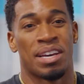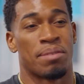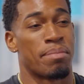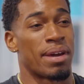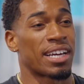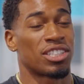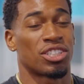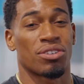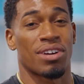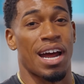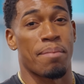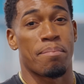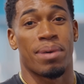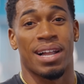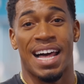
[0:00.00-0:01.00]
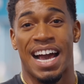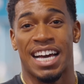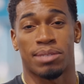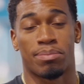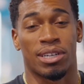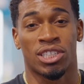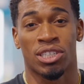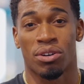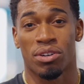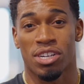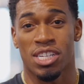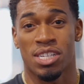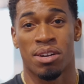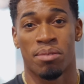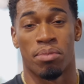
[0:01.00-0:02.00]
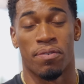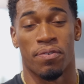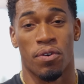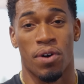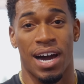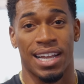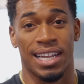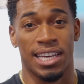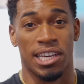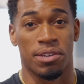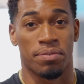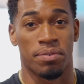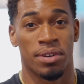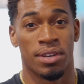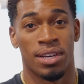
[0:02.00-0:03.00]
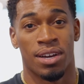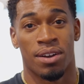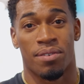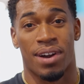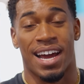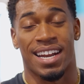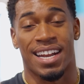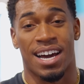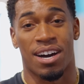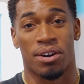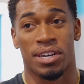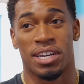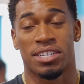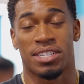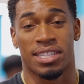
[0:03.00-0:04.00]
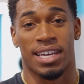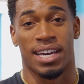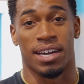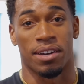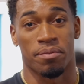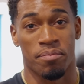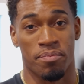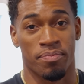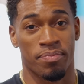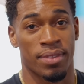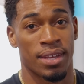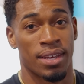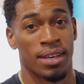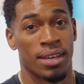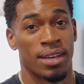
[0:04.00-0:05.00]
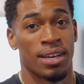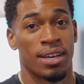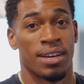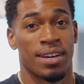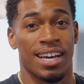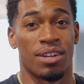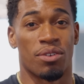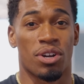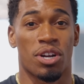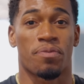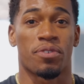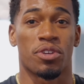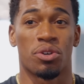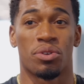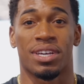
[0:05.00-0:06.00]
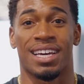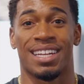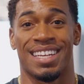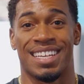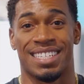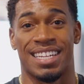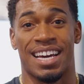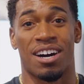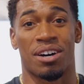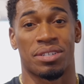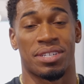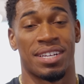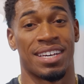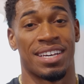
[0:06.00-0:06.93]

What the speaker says: making sure I blast my shoulders before I leave. Right now, here's the thing. In order for you to get these delts,